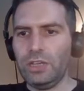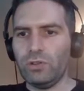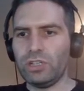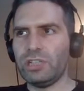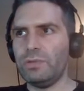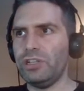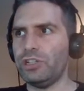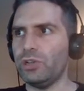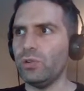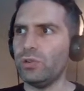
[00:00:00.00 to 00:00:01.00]
order to
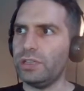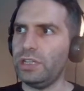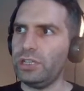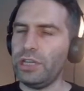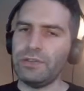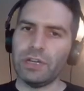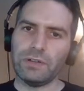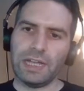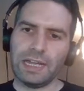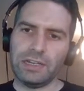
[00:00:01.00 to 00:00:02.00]
ensure that you
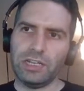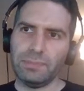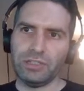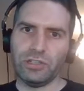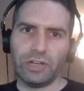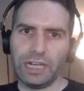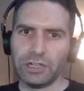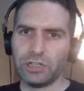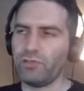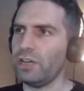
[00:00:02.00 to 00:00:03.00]
don't end up
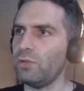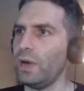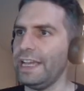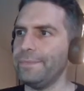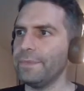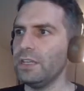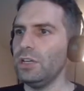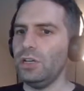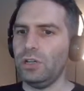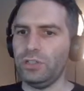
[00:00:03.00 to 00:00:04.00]
dying straight away
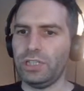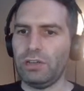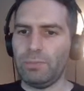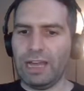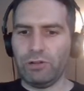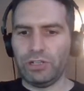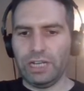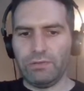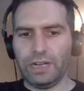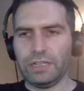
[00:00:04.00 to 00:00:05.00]
on solar power
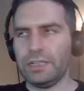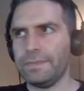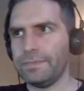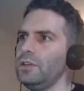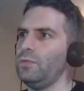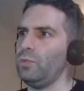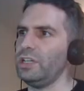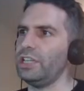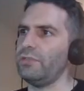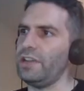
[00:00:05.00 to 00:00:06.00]
generator. Well,
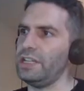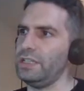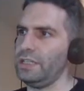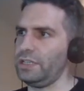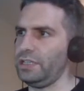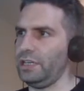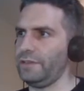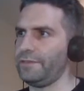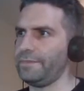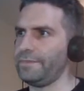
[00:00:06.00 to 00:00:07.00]
one of the reasons it's
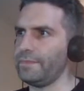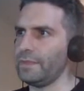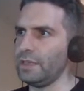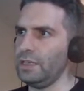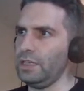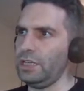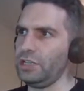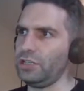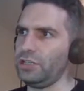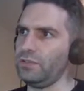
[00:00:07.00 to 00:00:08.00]
tough
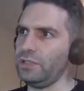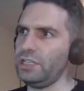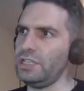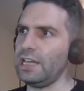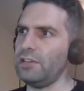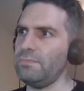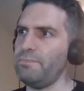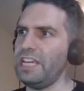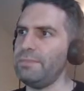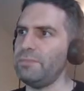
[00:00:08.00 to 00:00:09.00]
is because you've got this yellow
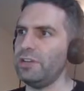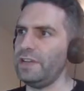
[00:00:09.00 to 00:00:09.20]
beam over